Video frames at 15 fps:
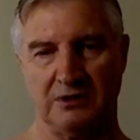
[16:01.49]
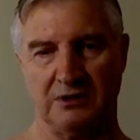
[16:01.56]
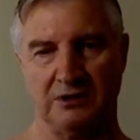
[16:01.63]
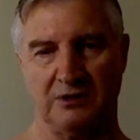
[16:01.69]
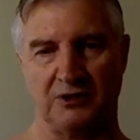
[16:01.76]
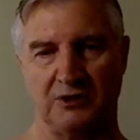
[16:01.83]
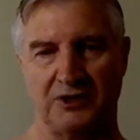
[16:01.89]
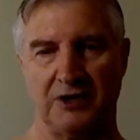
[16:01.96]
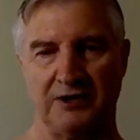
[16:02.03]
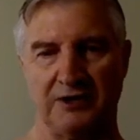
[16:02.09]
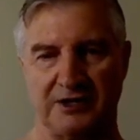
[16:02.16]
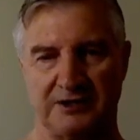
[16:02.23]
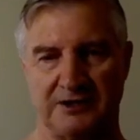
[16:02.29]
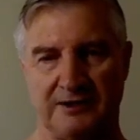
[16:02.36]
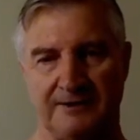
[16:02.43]
authorities
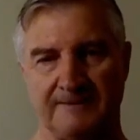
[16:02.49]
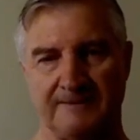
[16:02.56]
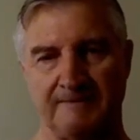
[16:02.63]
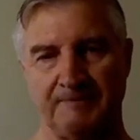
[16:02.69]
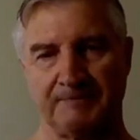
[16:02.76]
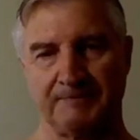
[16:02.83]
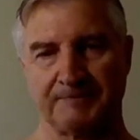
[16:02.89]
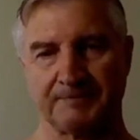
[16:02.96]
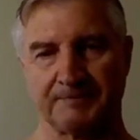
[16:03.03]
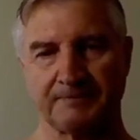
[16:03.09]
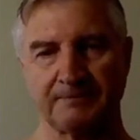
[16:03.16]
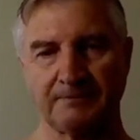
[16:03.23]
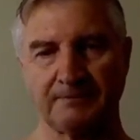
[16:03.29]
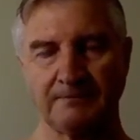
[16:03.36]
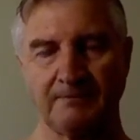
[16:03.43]
there
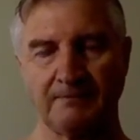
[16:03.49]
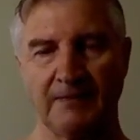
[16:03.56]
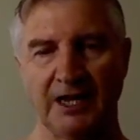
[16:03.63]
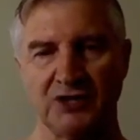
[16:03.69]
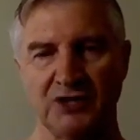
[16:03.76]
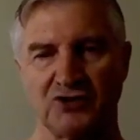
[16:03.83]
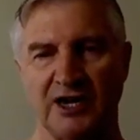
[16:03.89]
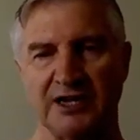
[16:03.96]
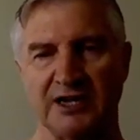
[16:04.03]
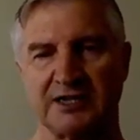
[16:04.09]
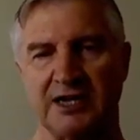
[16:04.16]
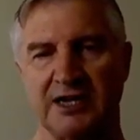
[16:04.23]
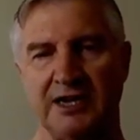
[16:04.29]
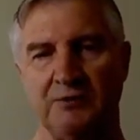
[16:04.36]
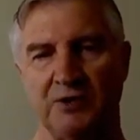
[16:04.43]
and trying to
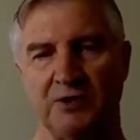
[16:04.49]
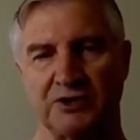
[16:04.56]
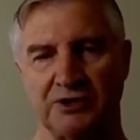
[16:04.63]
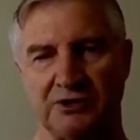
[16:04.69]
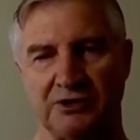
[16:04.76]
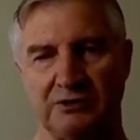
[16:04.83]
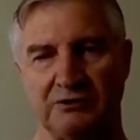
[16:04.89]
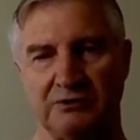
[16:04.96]
tell them what to do.